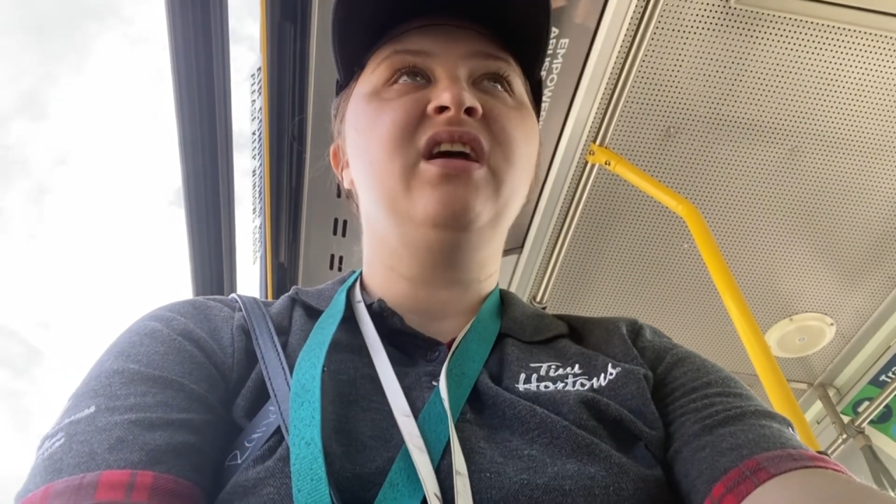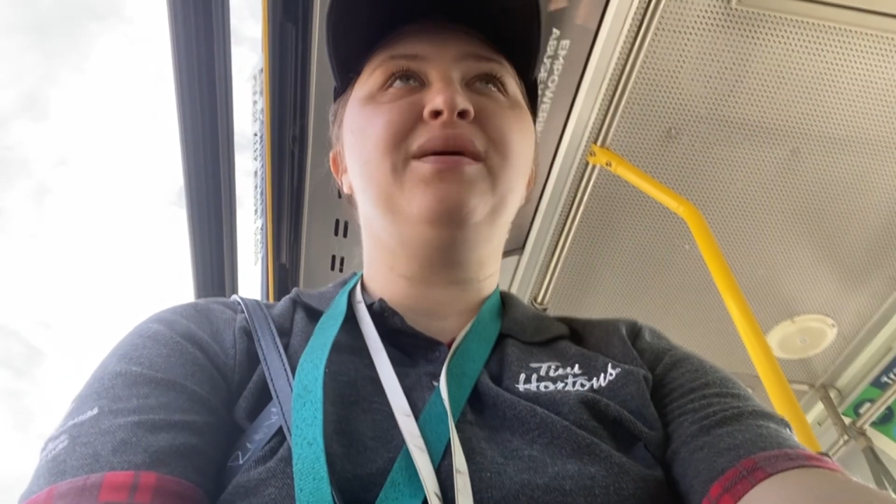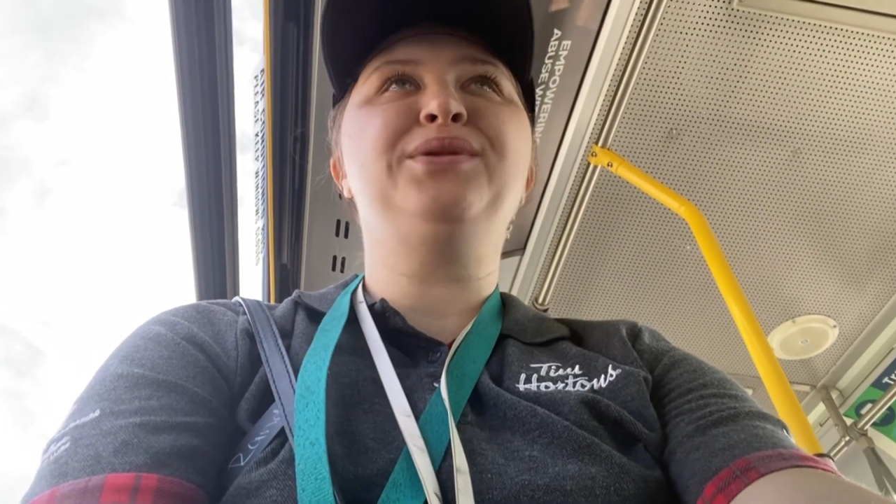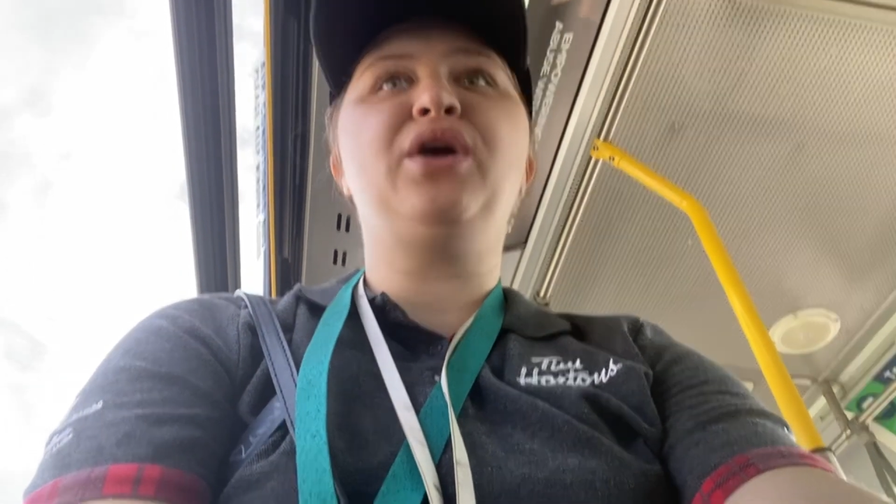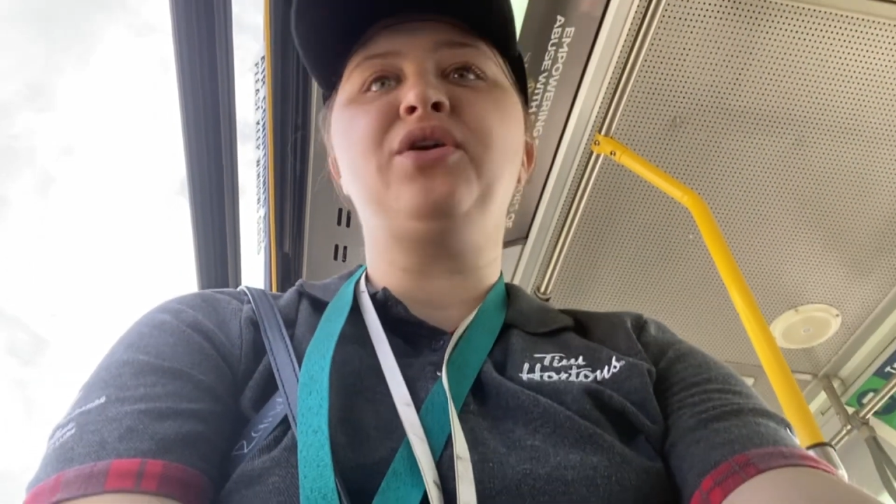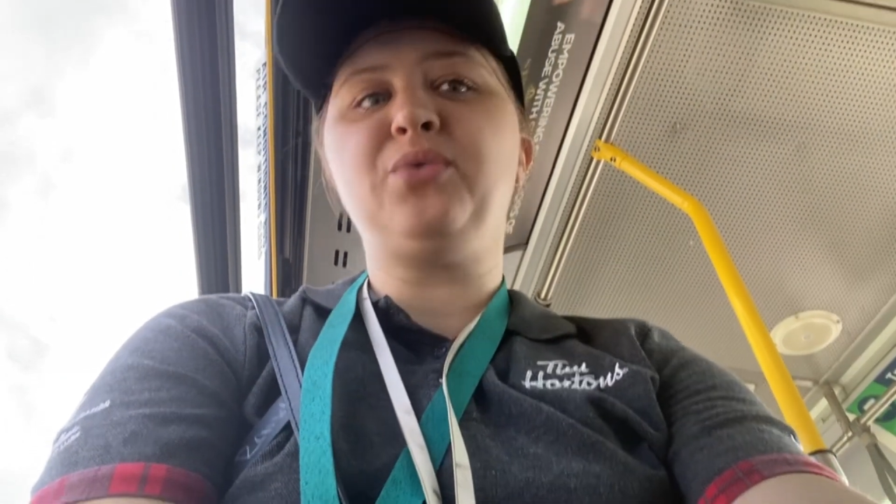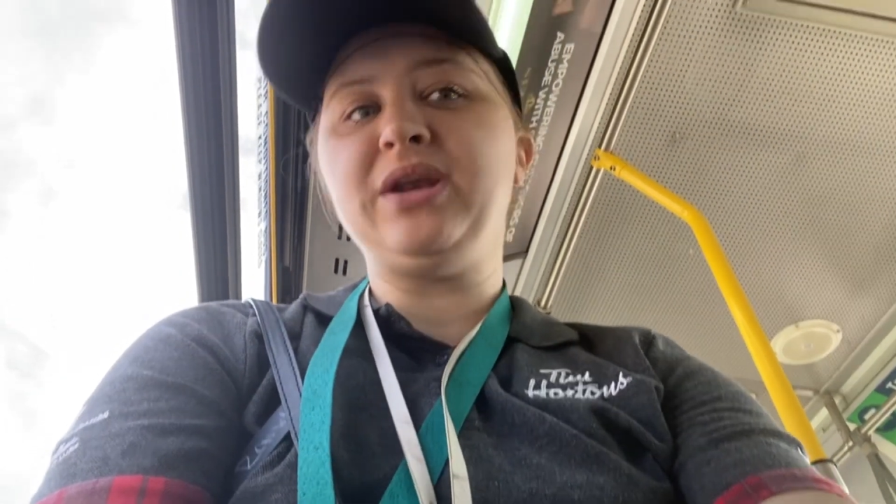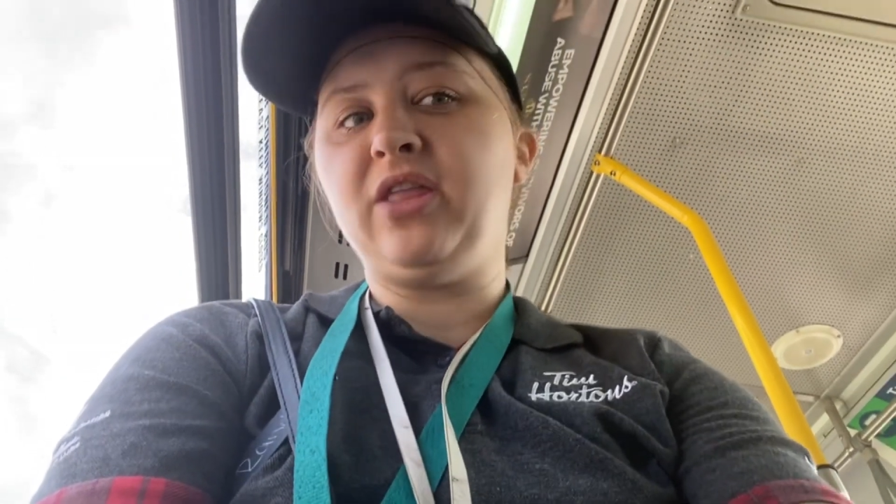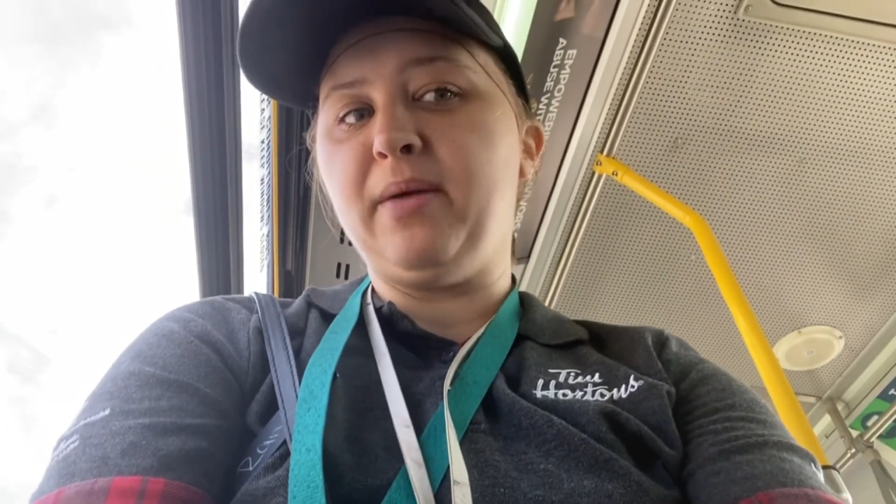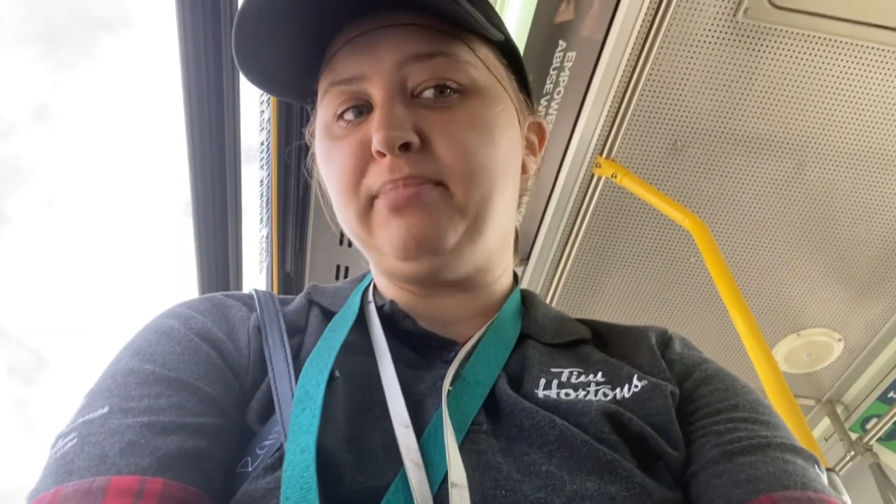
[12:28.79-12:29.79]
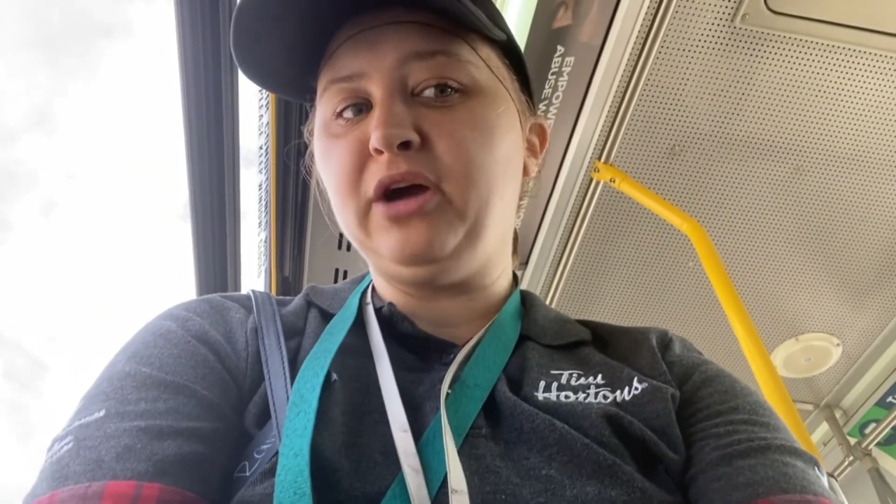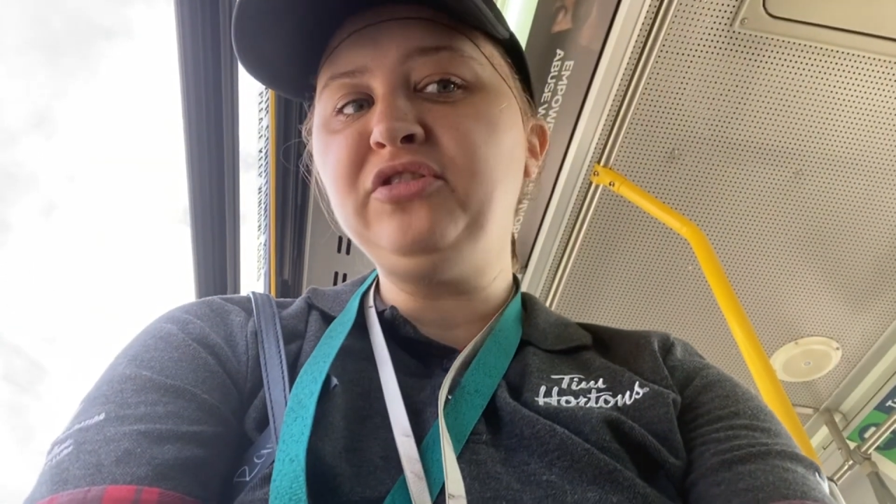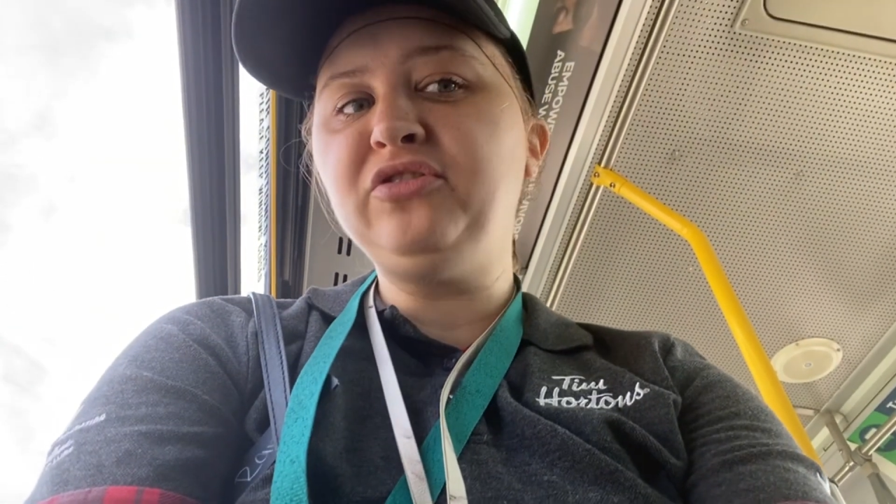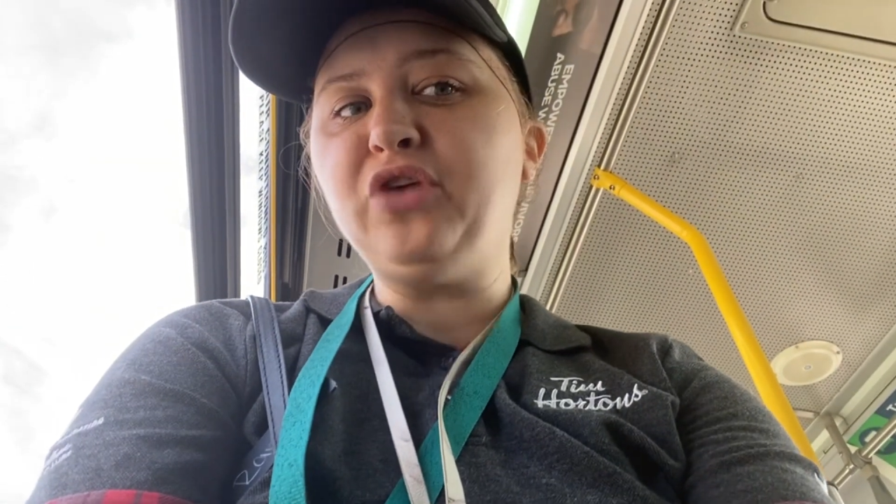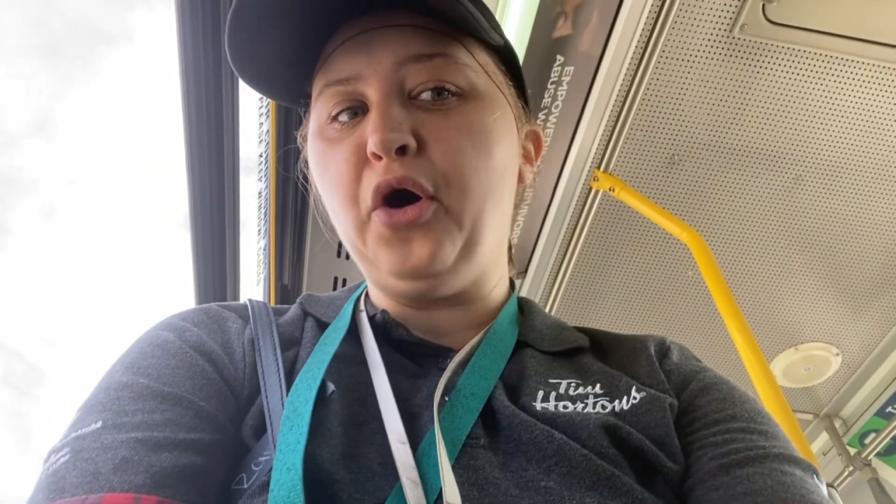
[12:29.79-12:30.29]
I'm the only one on the bus,
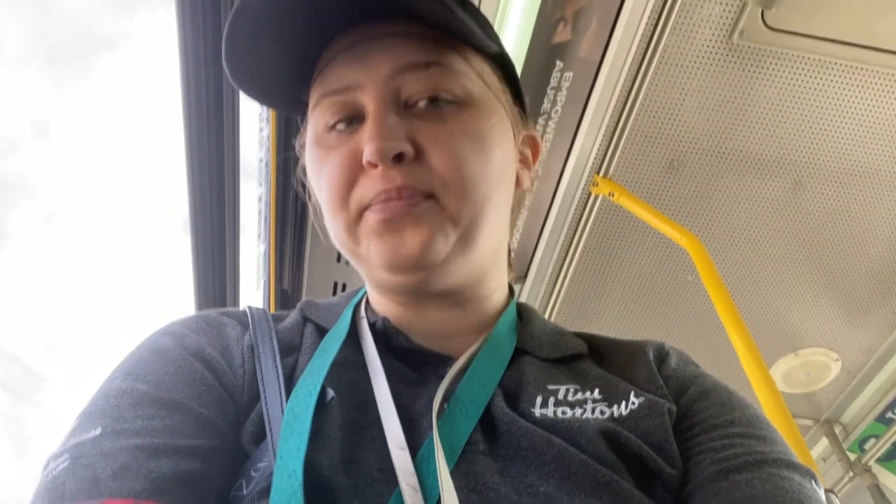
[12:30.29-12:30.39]
so.